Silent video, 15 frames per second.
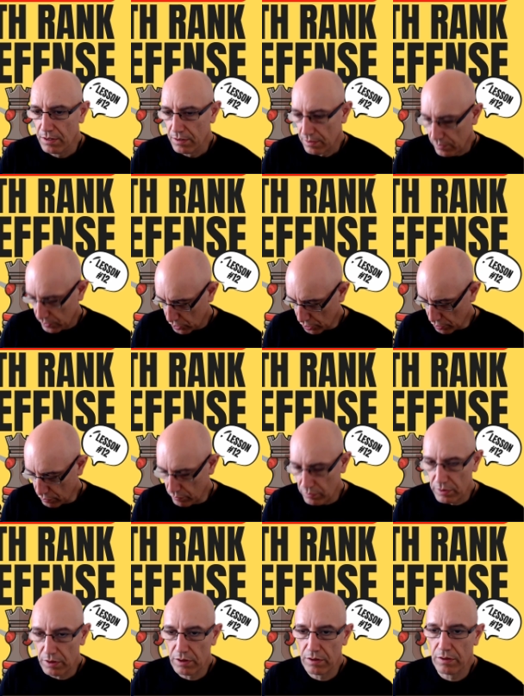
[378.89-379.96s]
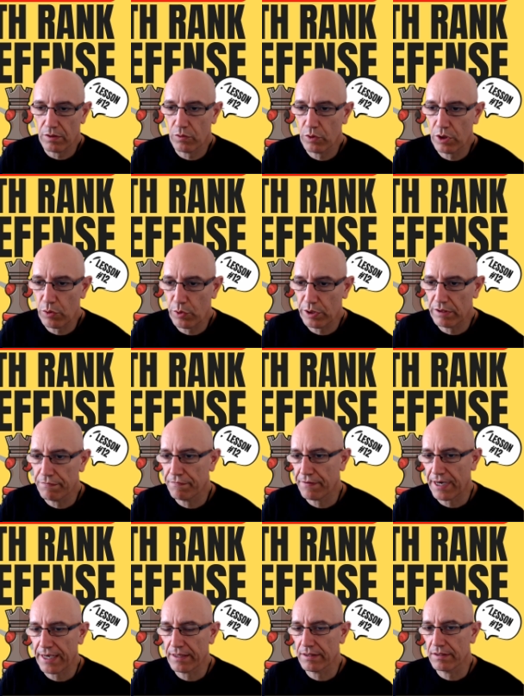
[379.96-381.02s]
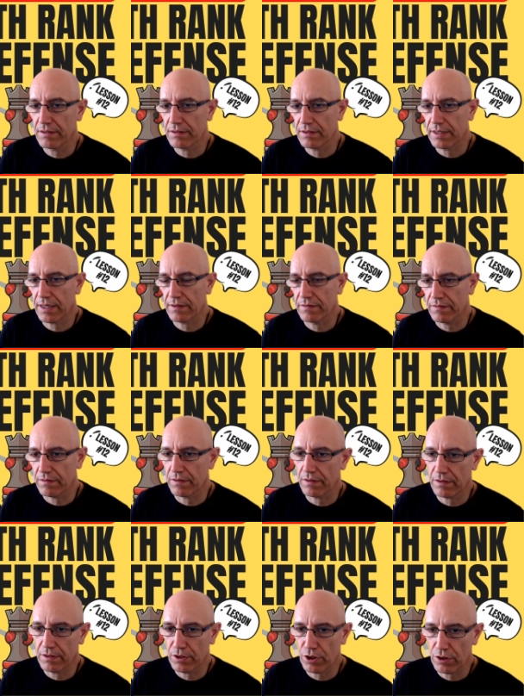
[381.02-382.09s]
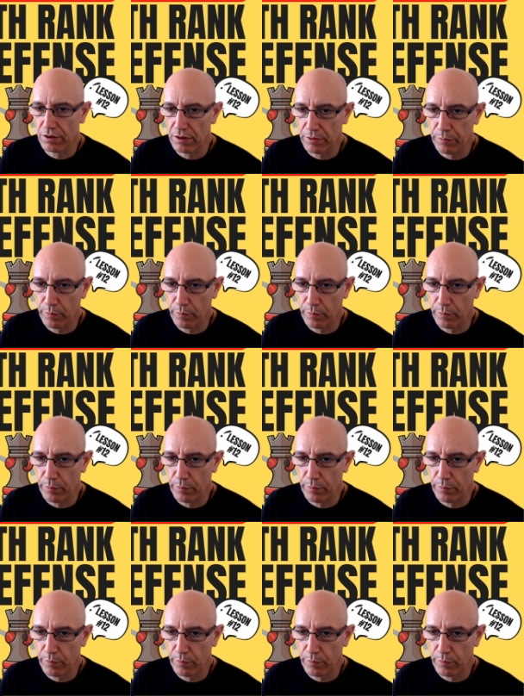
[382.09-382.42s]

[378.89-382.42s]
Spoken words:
So we will find that the only